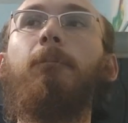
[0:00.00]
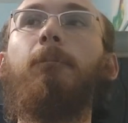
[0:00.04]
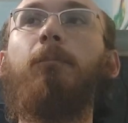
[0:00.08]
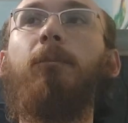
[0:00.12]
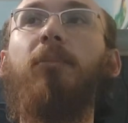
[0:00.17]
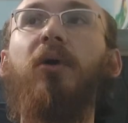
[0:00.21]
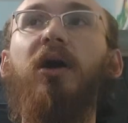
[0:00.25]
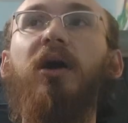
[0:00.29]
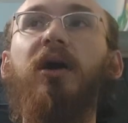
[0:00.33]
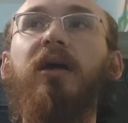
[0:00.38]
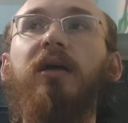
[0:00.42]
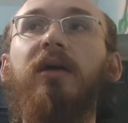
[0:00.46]

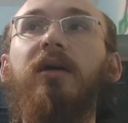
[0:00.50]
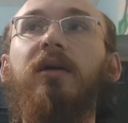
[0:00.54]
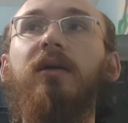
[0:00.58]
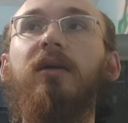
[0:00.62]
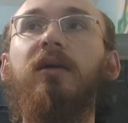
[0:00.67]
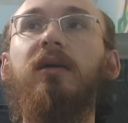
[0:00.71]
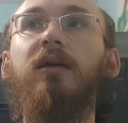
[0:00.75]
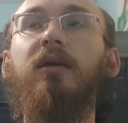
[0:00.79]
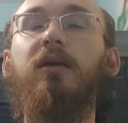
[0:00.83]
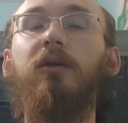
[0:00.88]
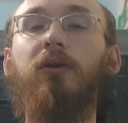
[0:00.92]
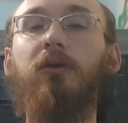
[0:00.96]
But
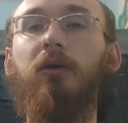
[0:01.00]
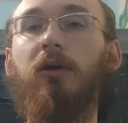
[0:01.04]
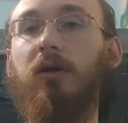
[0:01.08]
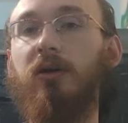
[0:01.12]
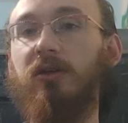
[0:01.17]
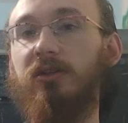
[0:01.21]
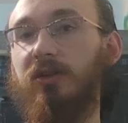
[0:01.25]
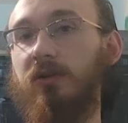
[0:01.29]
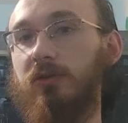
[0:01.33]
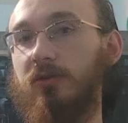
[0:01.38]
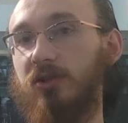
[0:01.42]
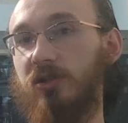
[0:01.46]
it'll
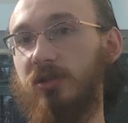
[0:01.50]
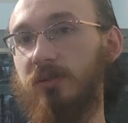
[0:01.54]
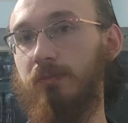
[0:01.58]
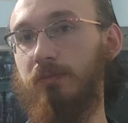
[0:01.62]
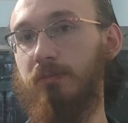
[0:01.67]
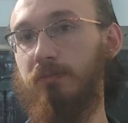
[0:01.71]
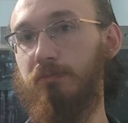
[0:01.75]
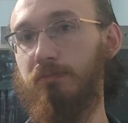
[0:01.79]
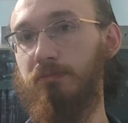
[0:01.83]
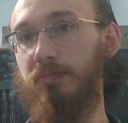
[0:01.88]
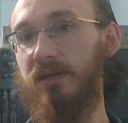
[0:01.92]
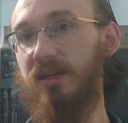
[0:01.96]
also just
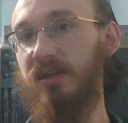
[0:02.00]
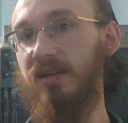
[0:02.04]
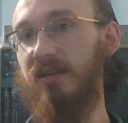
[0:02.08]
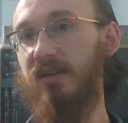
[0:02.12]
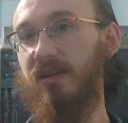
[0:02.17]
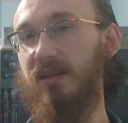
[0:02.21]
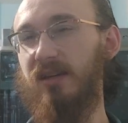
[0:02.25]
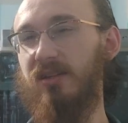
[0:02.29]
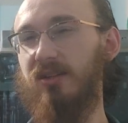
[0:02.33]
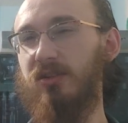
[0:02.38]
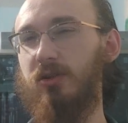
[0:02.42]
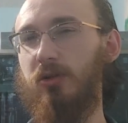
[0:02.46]
be
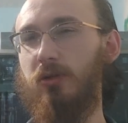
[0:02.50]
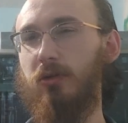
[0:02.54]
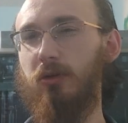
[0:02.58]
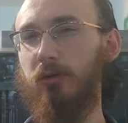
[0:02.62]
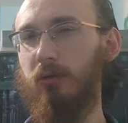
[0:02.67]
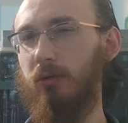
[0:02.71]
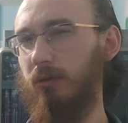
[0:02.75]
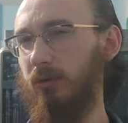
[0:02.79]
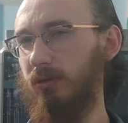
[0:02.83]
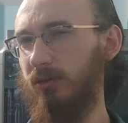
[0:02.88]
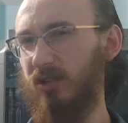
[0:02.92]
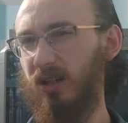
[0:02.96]

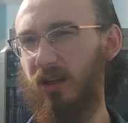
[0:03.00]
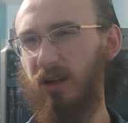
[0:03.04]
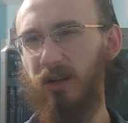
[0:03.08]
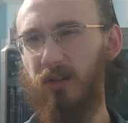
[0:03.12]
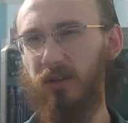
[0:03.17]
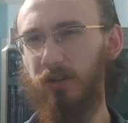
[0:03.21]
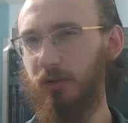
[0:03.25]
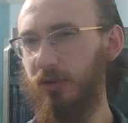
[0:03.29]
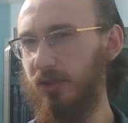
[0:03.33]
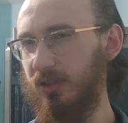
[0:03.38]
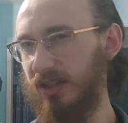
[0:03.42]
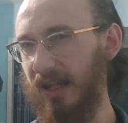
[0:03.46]
easier to
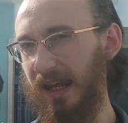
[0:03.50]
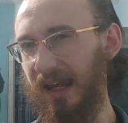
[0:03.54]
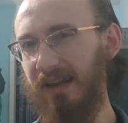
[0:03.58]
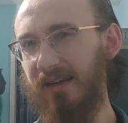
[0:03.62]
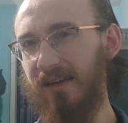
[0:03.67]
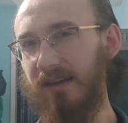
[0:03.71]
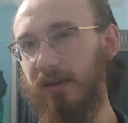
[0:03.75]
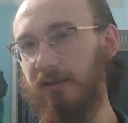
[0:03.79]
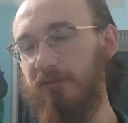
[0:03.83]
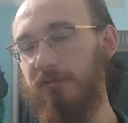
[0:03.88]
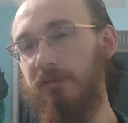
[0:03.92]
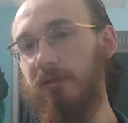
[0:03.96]

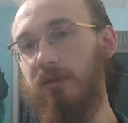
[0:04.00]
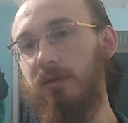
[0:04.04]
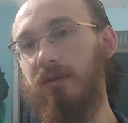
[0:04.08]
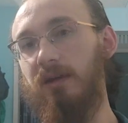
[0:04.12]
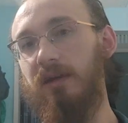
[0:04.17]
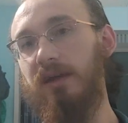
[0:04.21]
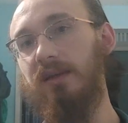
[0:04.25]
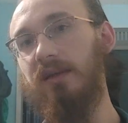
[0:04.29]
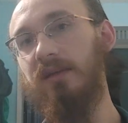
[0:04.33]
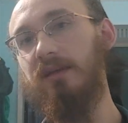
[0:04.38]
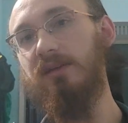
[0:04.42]
understand, I feel like.